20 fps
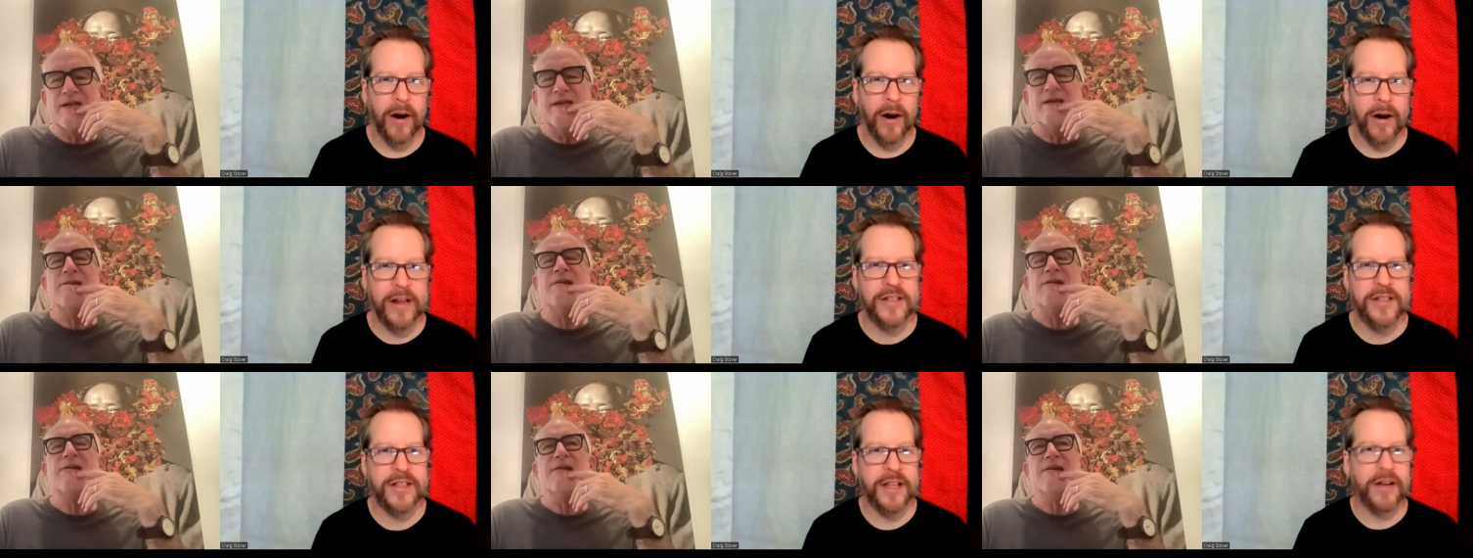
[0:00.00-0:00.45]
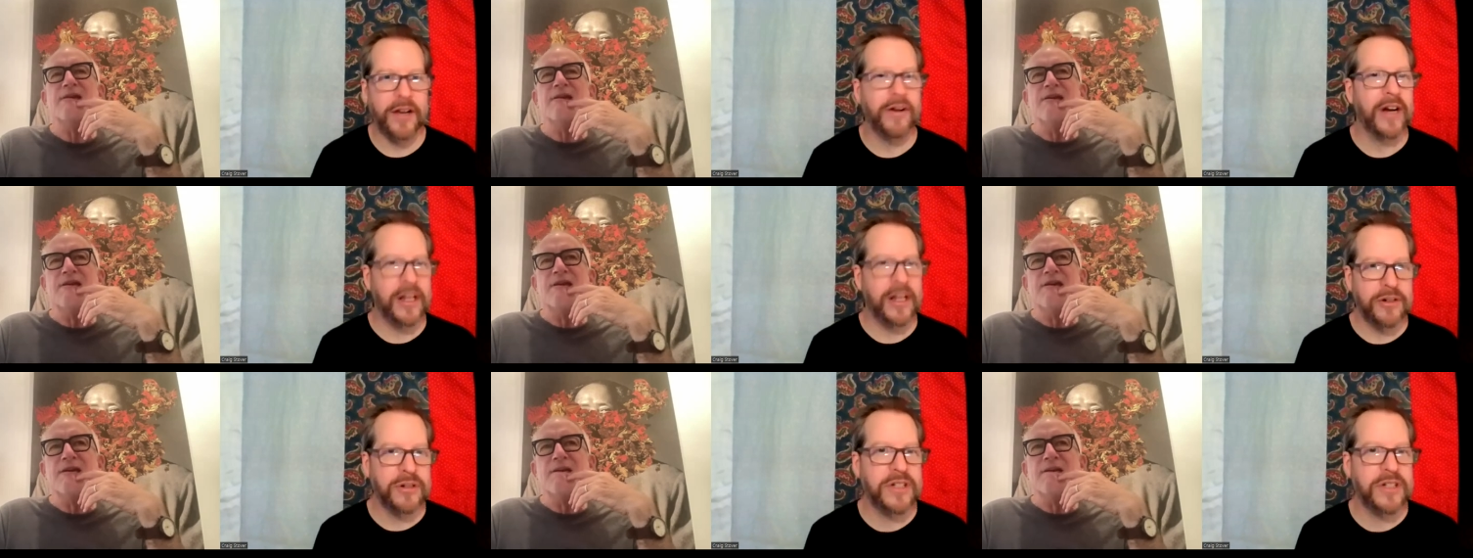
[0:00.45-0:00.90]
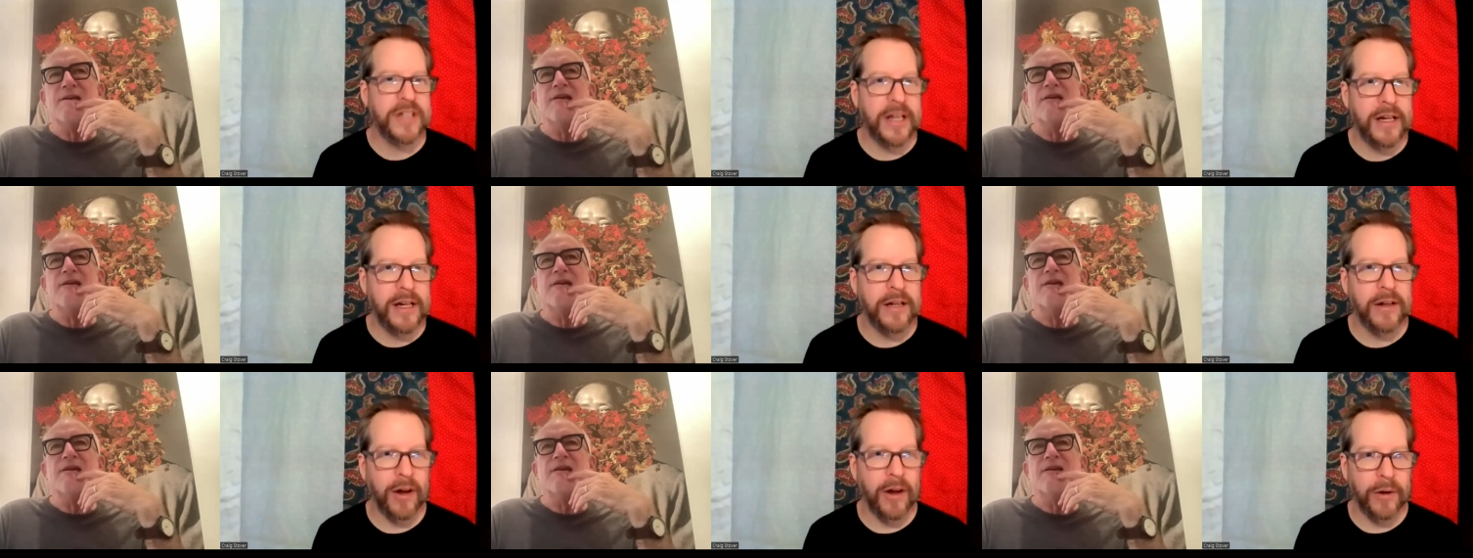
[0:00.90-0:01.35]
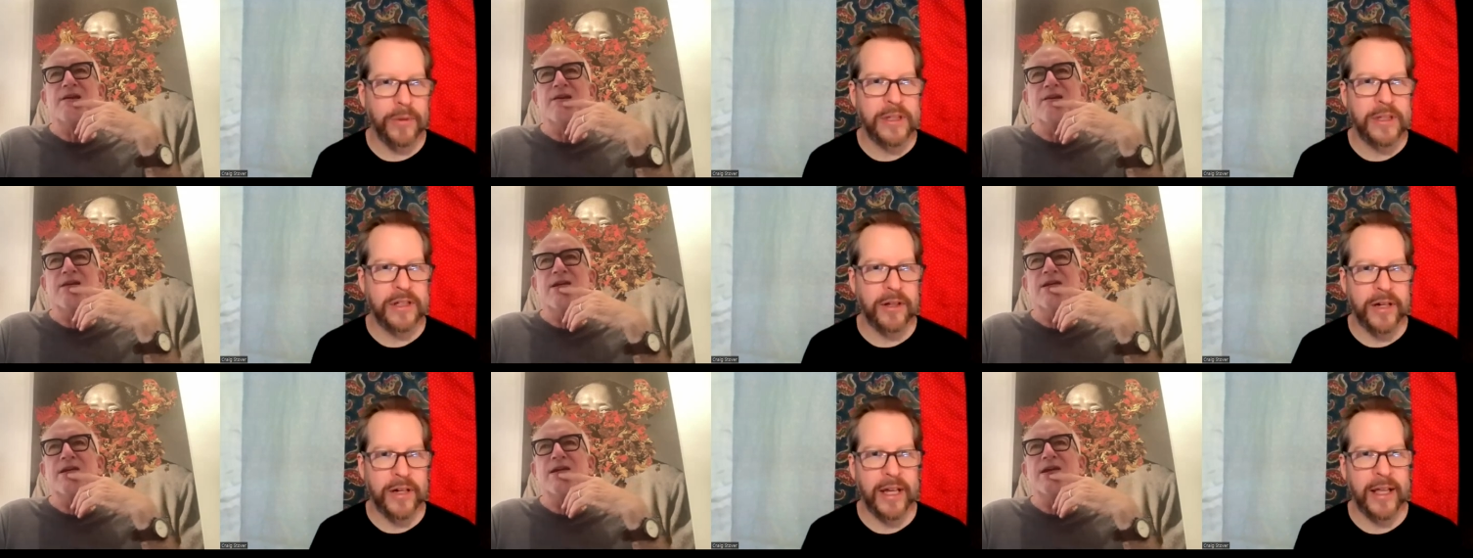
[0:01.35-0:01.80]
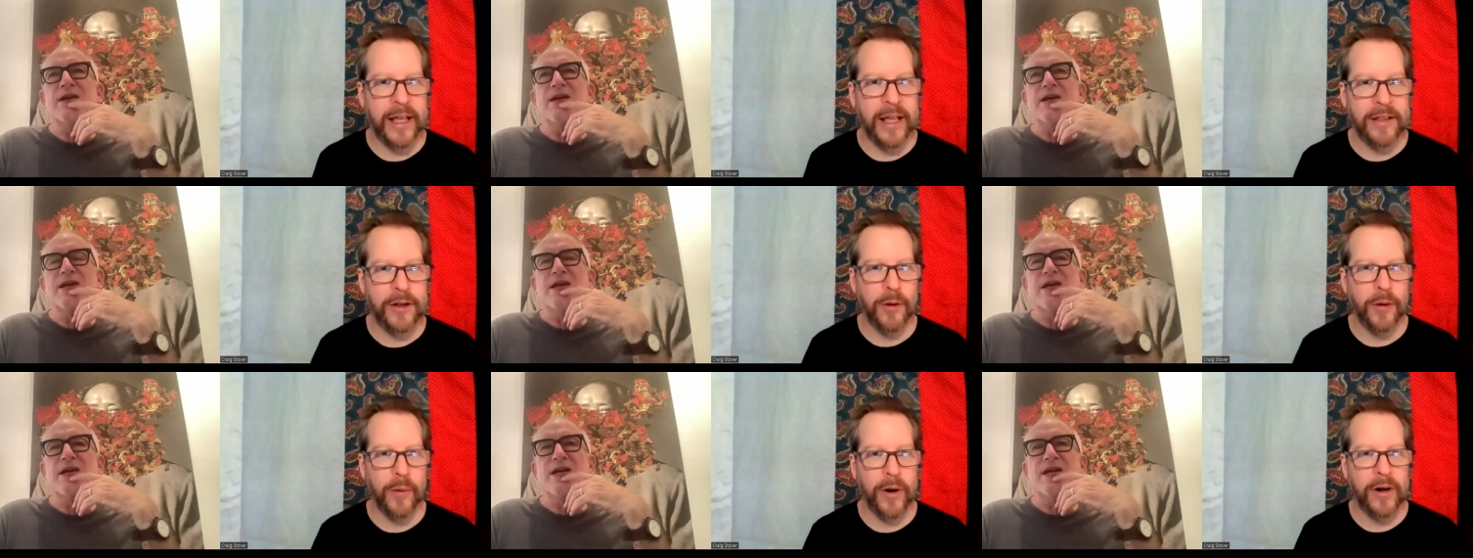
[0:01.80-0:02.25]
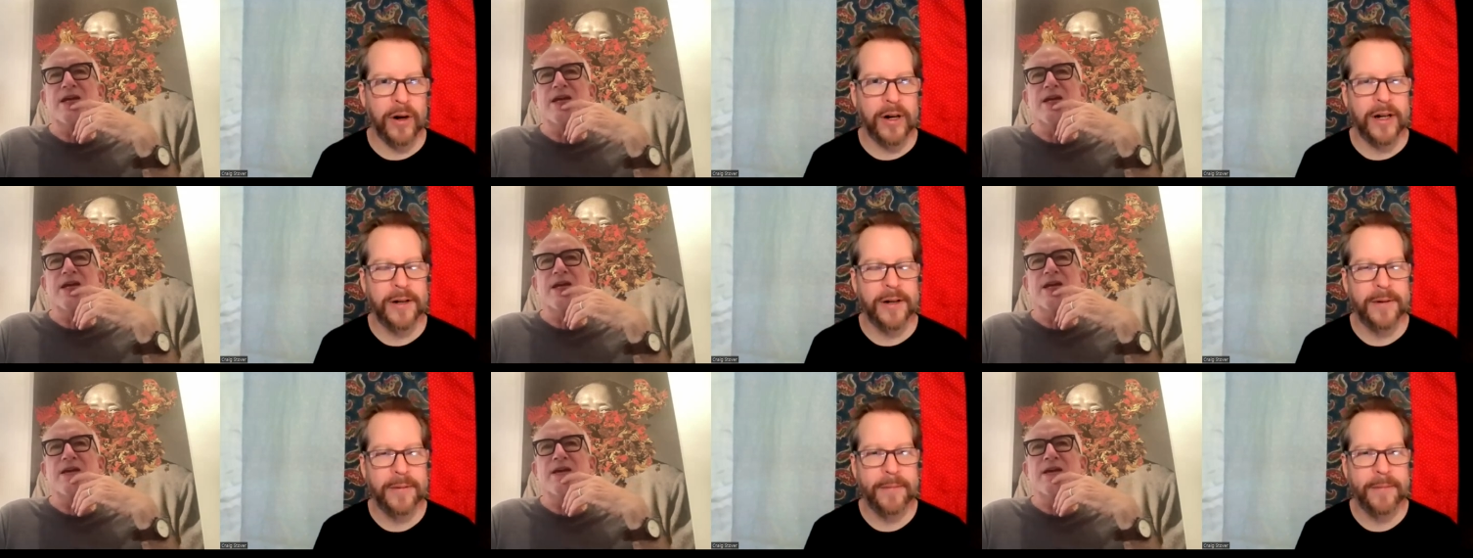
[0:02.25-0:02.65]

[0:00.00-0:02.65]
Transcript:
Speaker 1: artists that you're interested in always looking at their work?